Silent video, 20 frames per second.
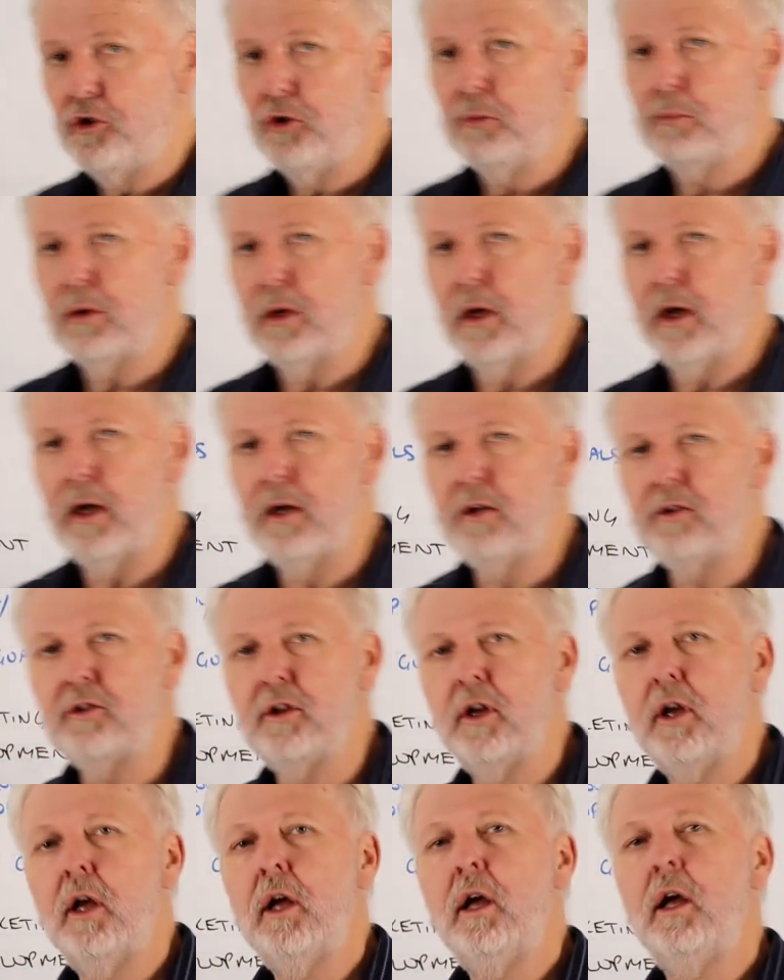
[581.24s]
new
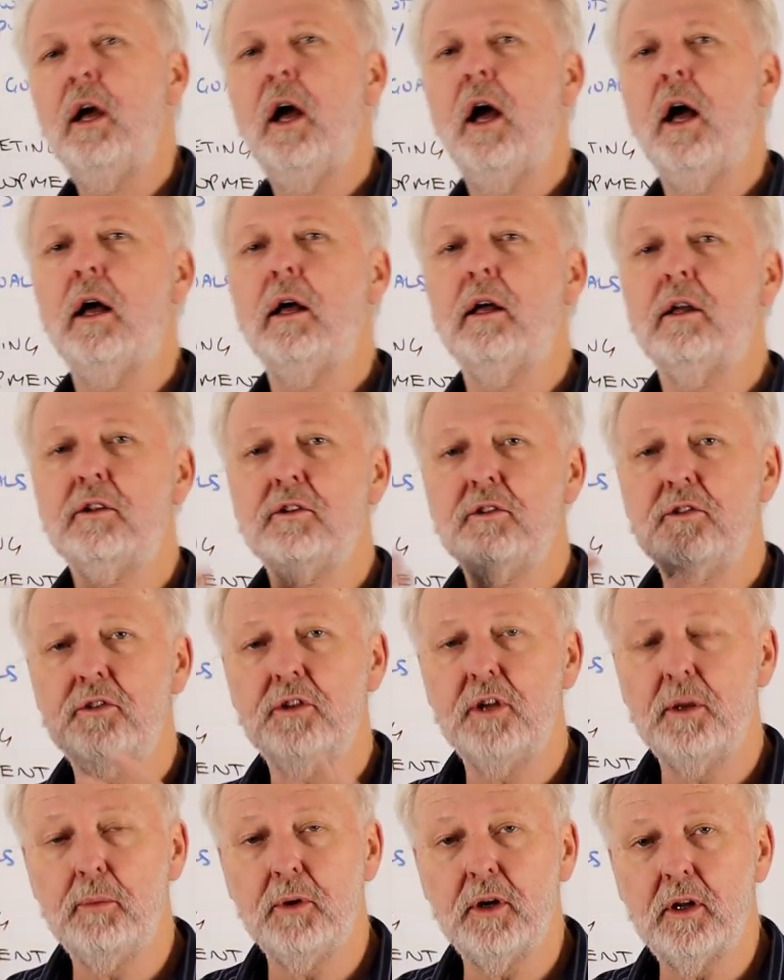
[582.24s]
players.
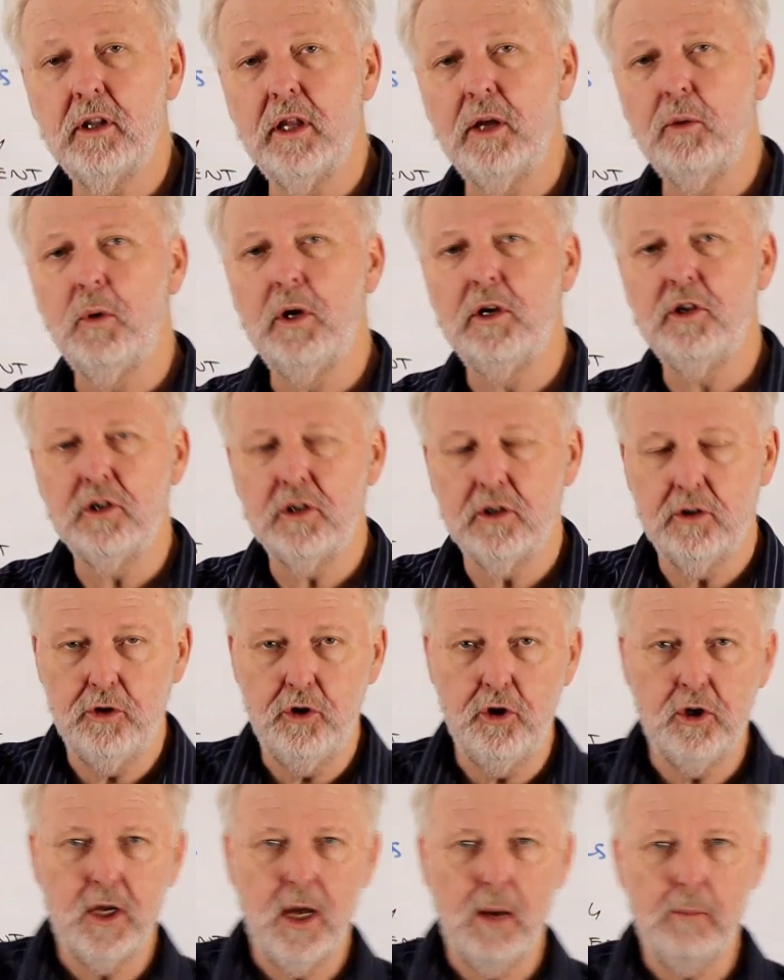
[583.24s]
Typically when
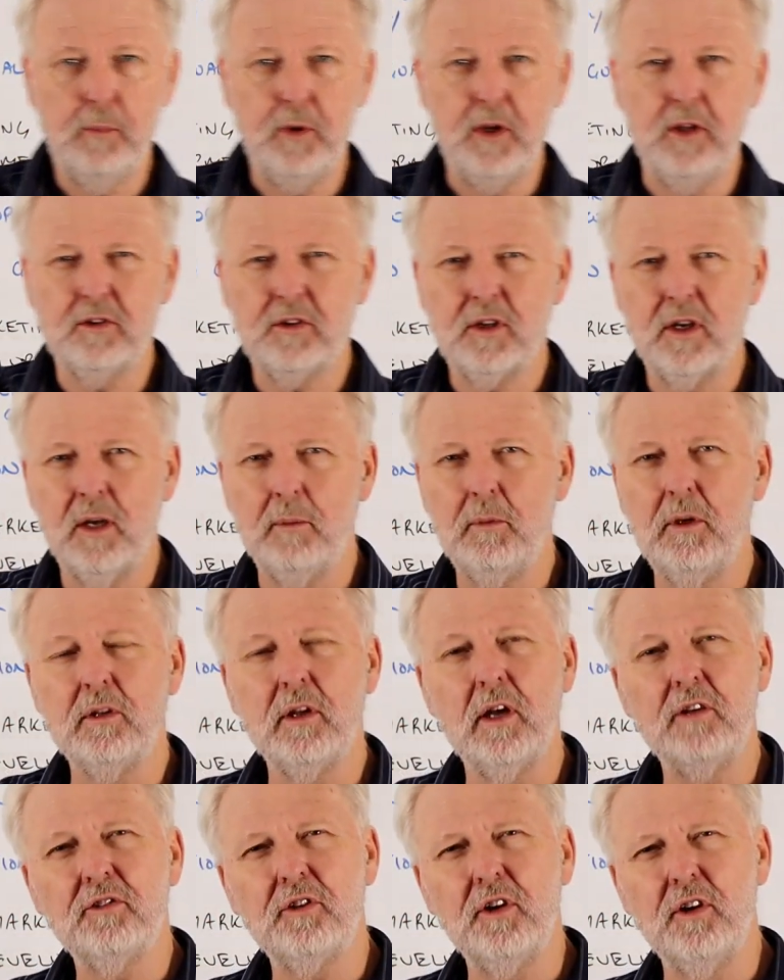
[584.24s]
new companies come
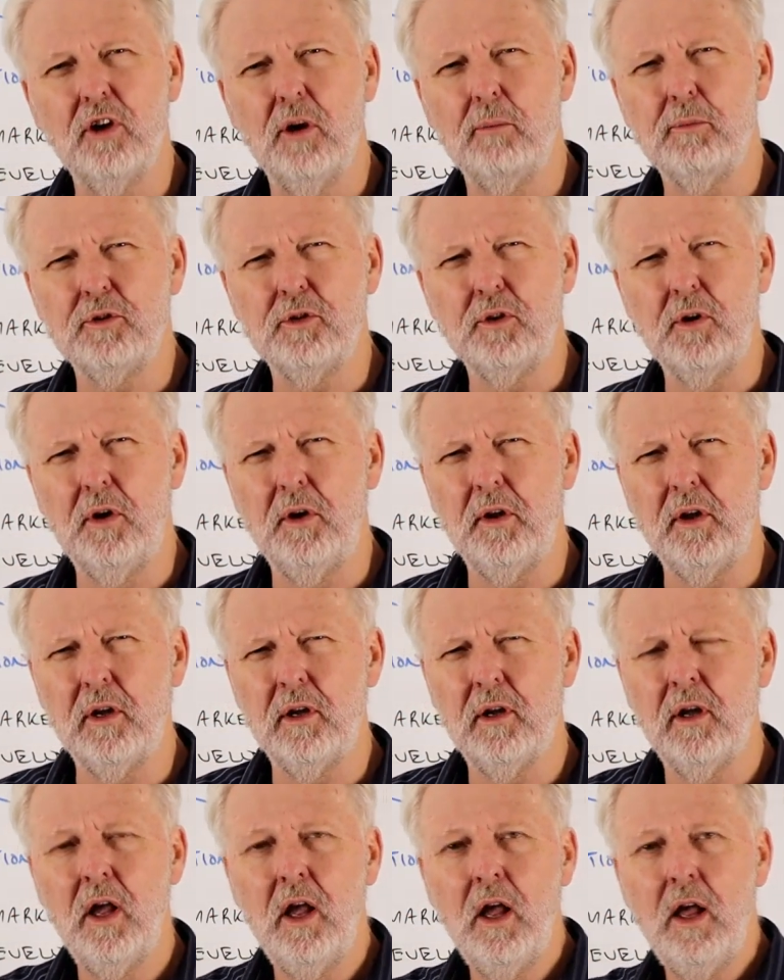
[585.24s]
in, they see an
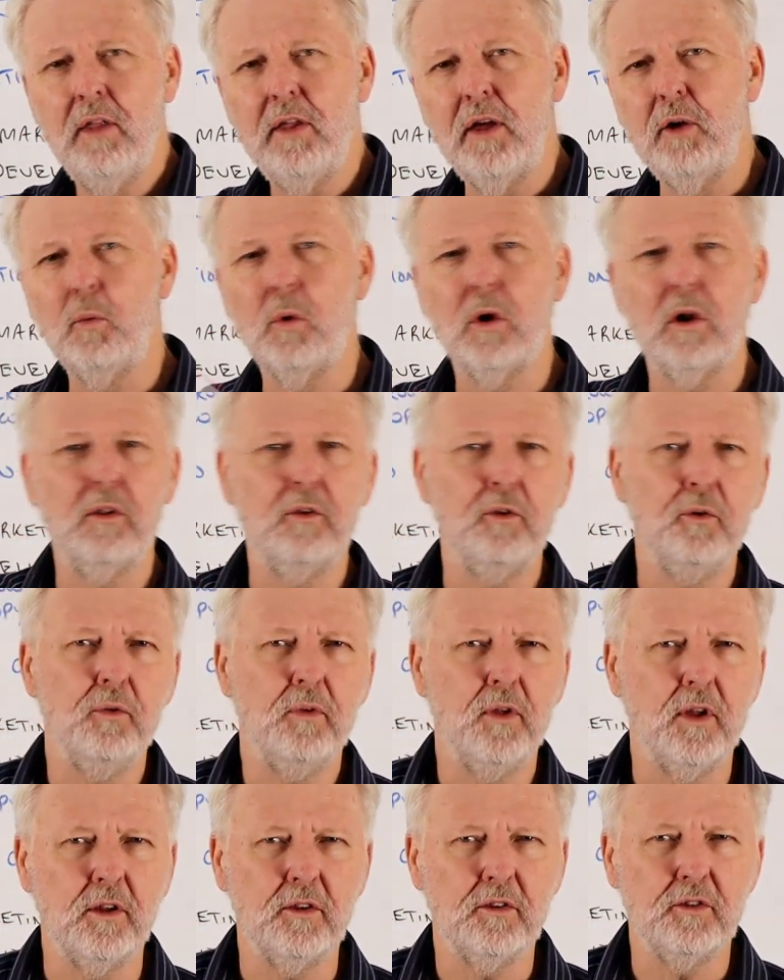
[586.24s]
opportunity. They want to do
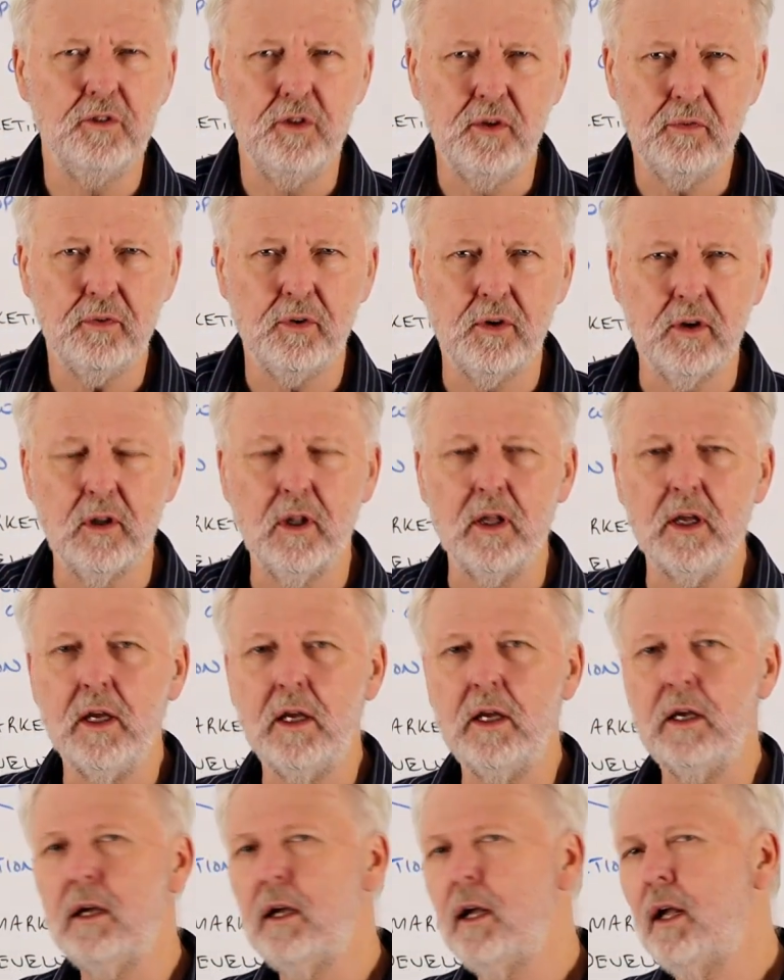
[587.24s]
things
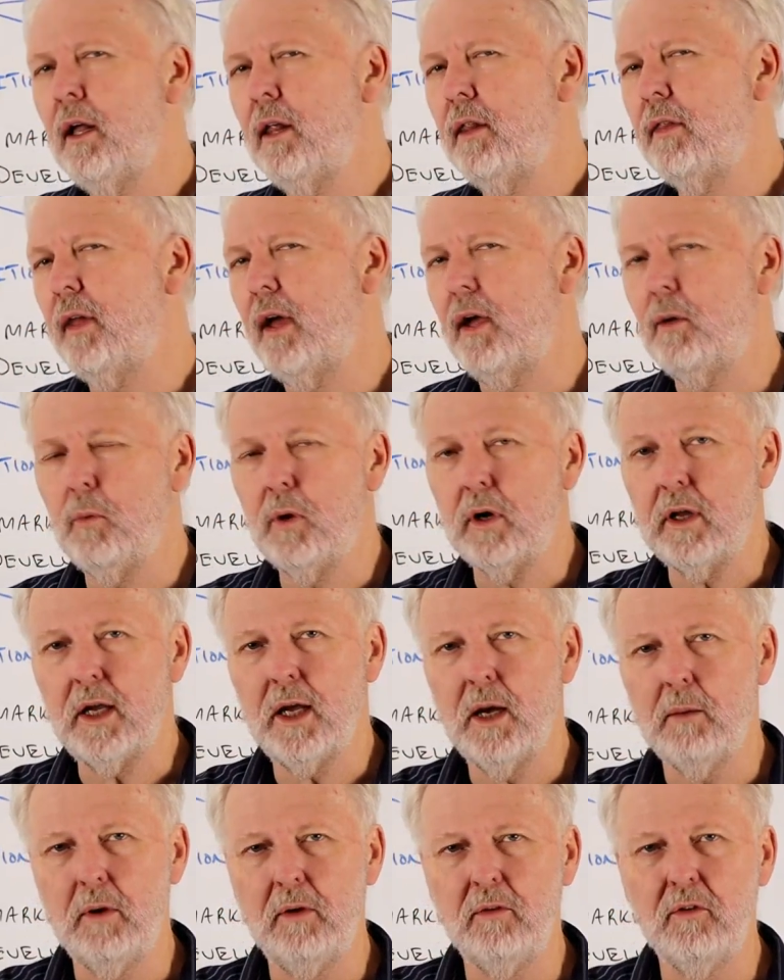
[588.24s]
differently. They want to
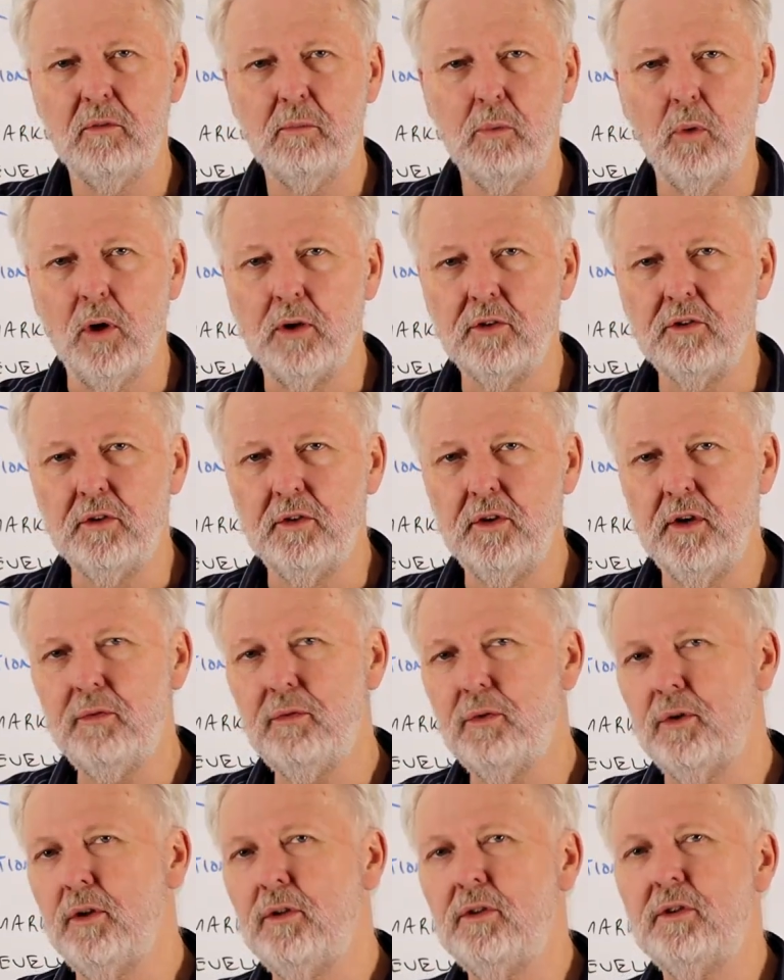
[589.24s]
come in with points of
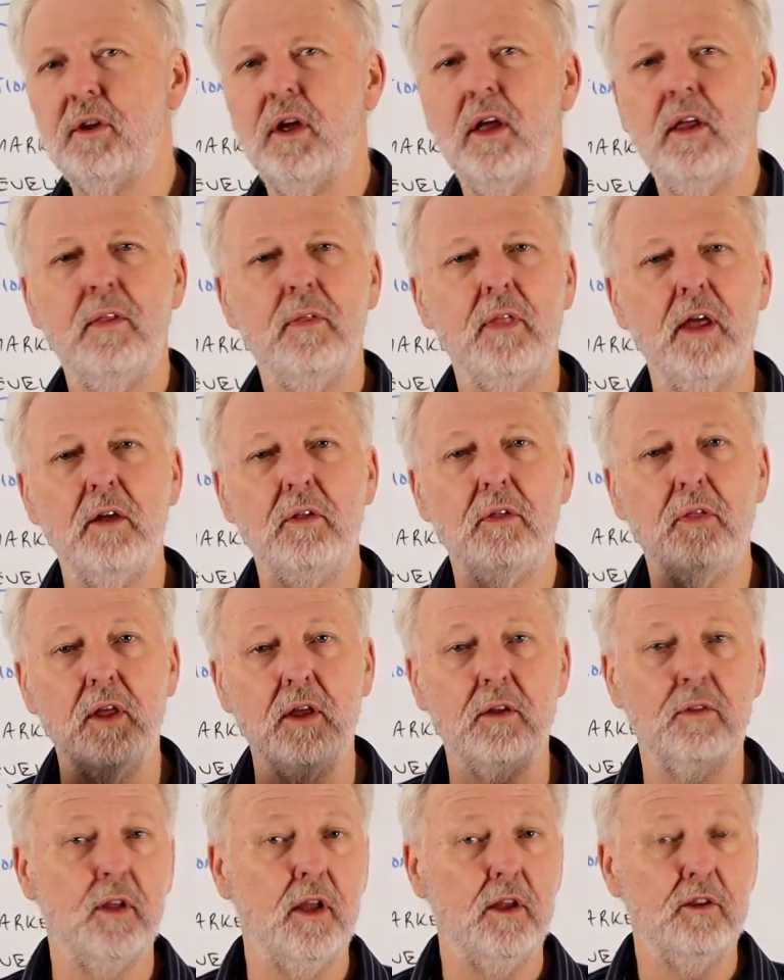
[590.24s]
difference. They
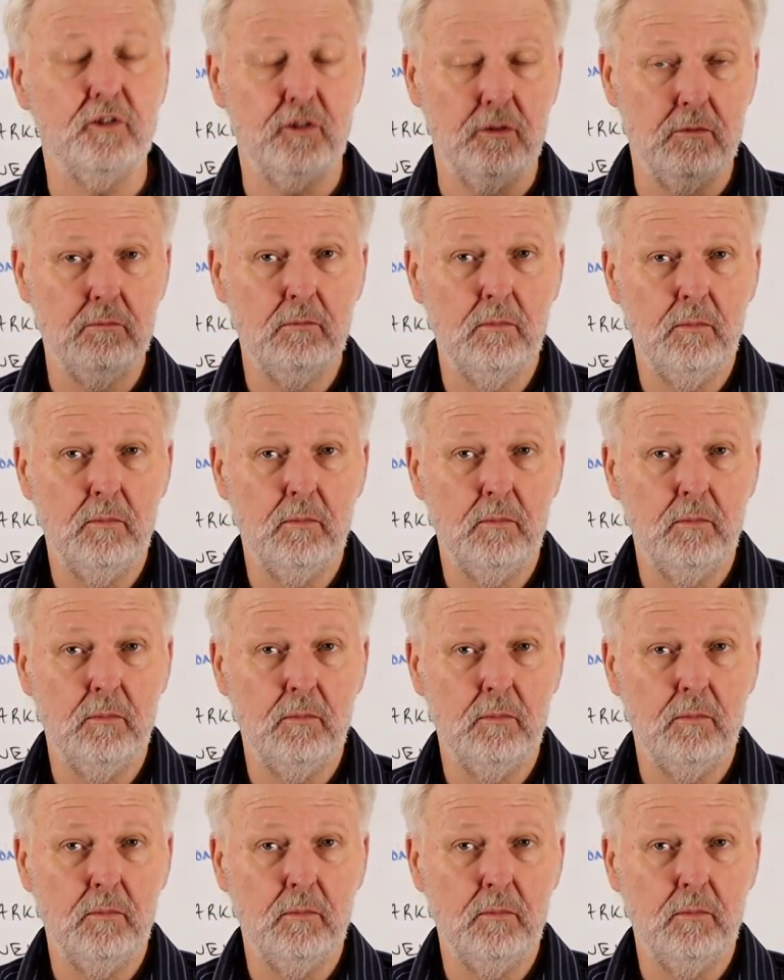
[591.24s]
think there's